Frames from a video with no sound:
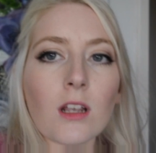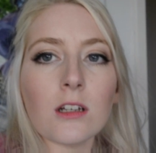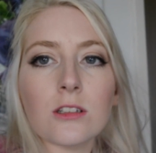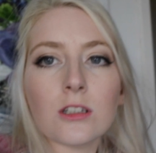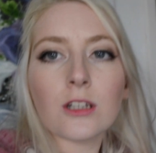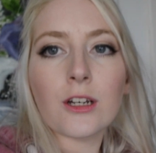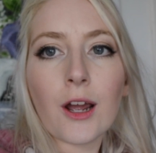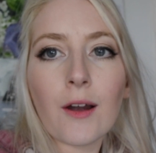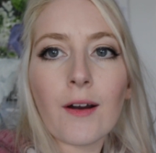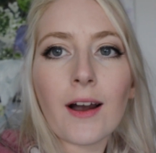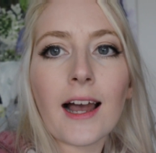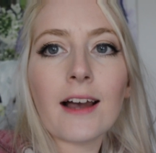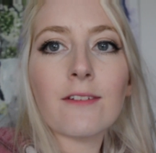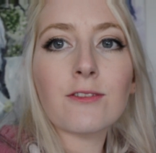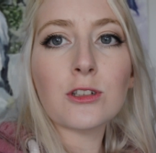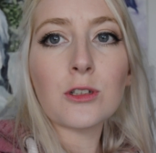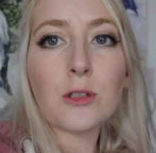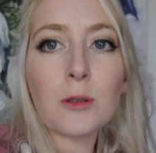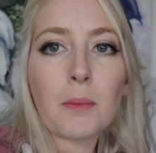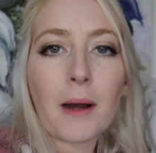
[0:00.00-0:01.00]
So now I
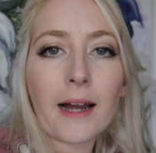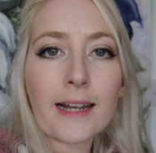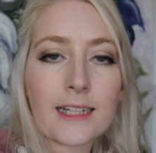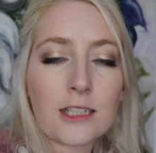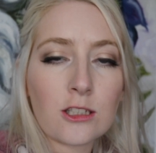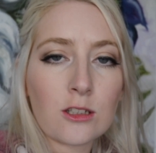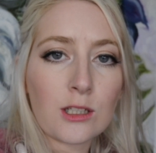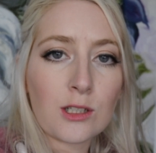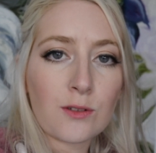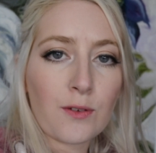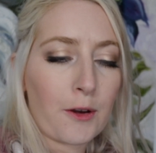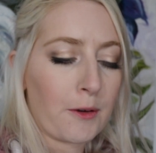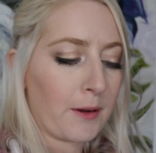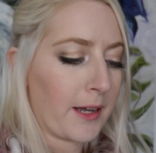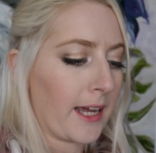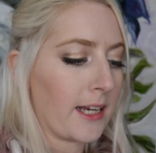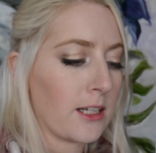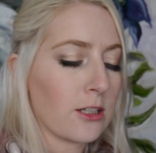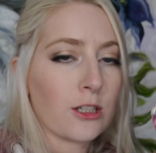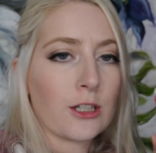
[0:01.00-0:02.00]
have to package this phone
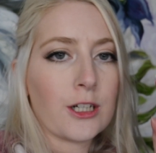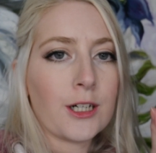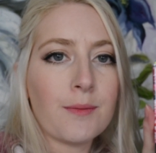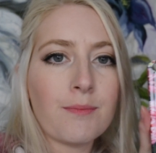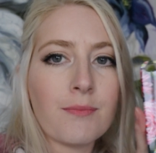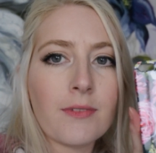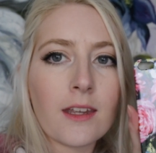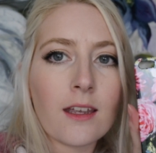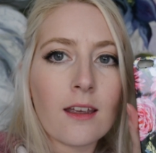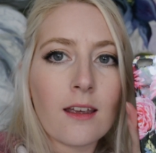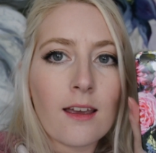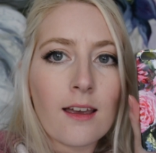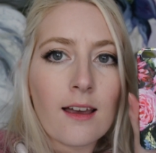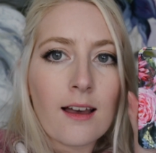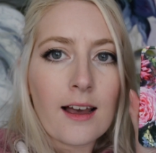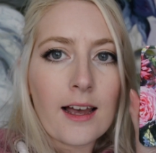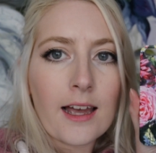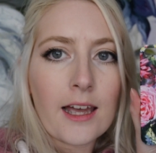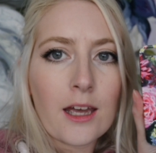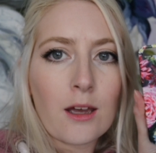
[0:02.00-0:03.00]
case up
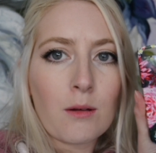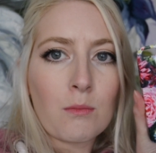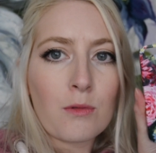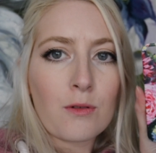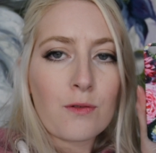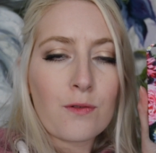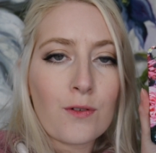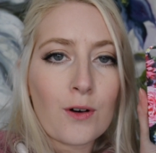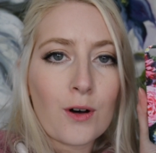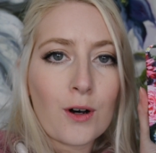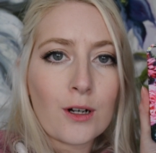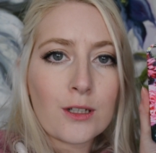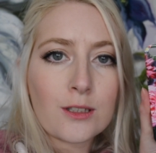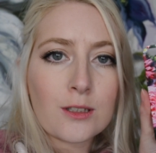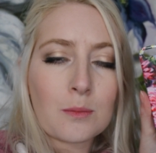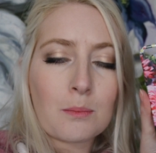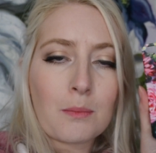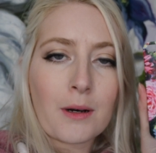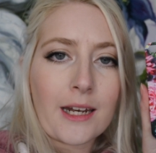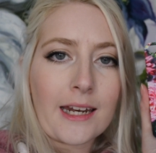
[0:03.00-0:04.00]
for
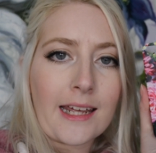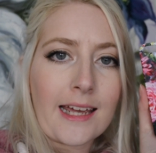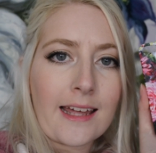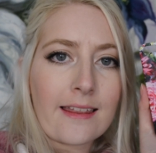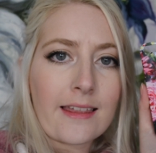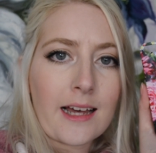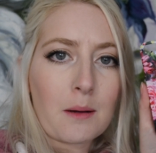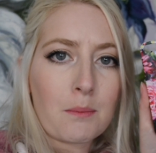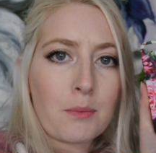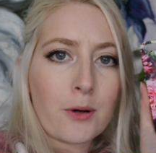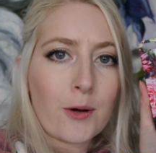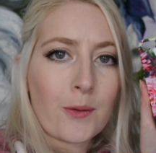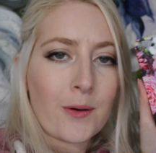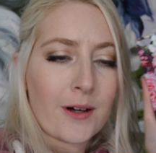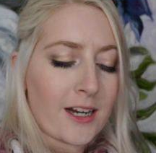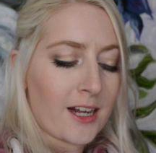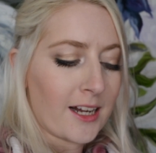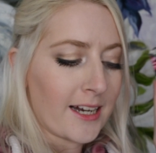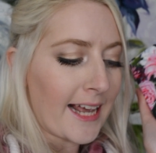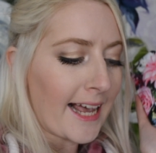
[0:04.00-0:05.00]
somebody that bought
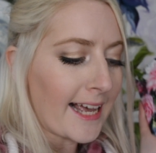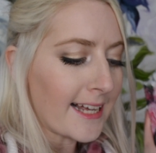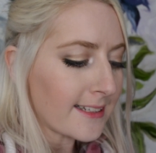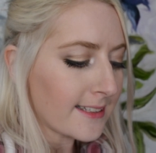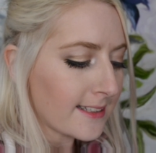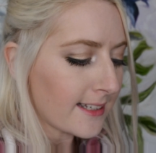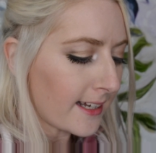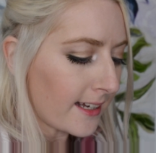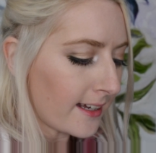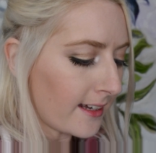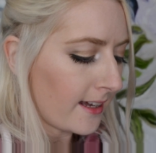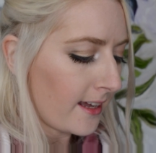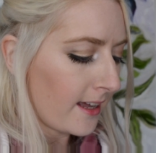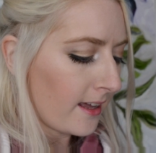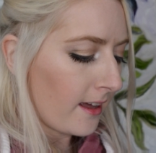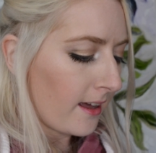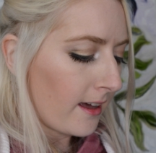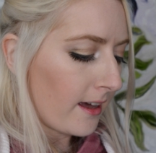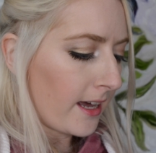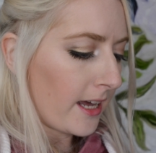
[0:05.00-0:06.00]
one on
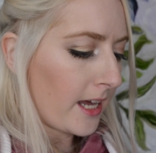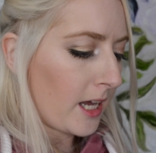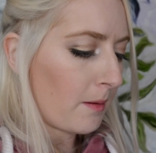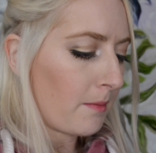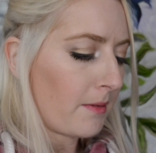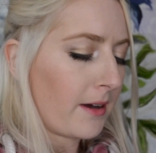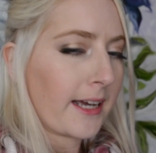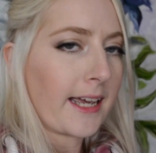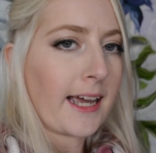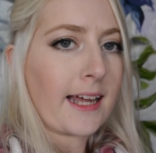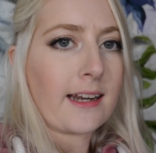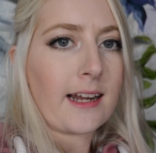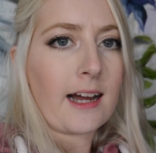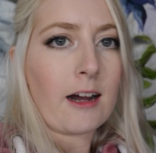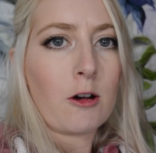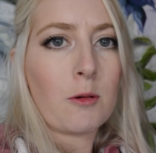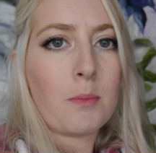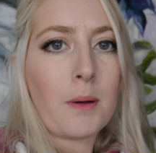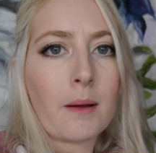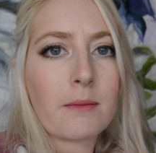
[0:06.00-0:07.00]
Etsy. Again,
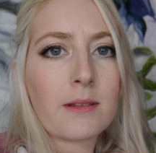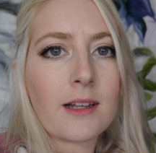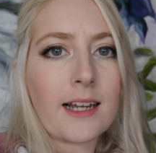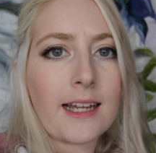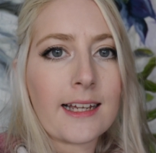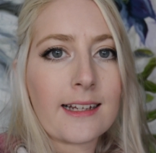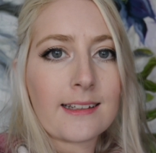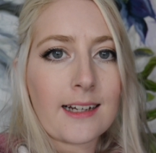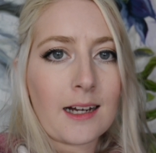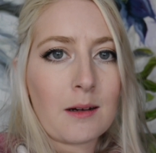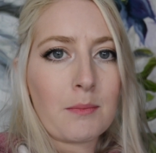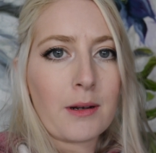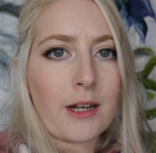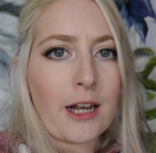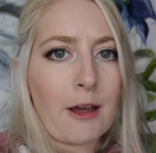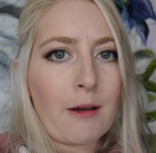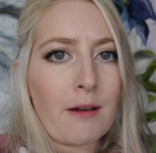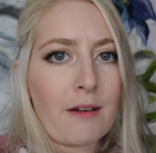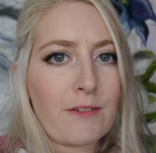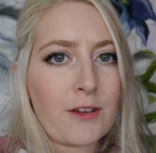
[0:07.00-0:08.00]
I'll pop the link down
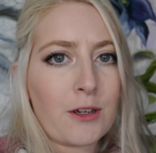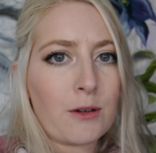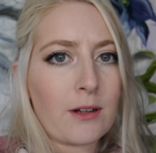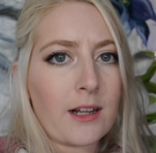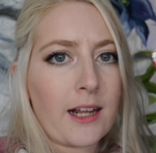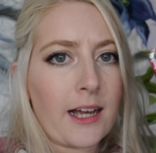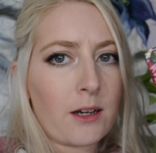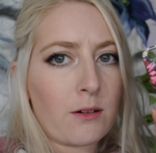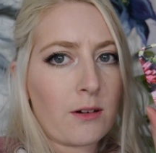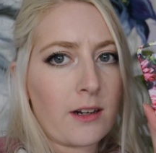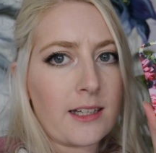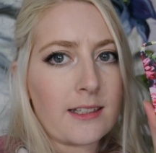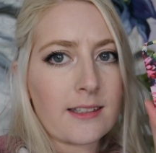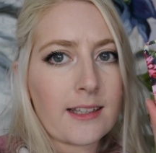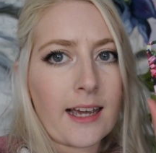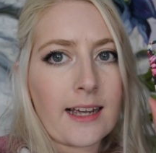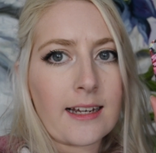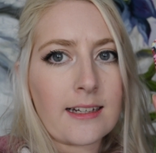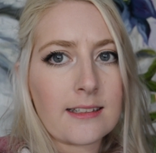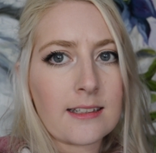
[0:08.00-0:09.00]
below if you would like one of these
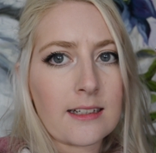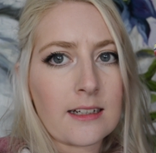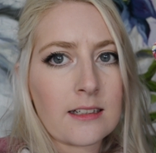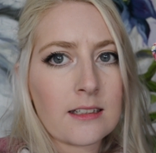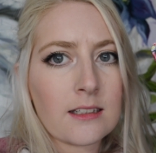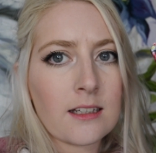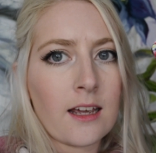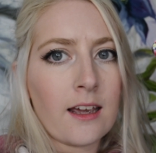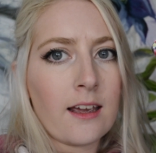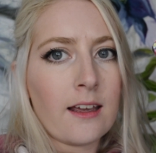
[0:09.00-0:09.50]
cases.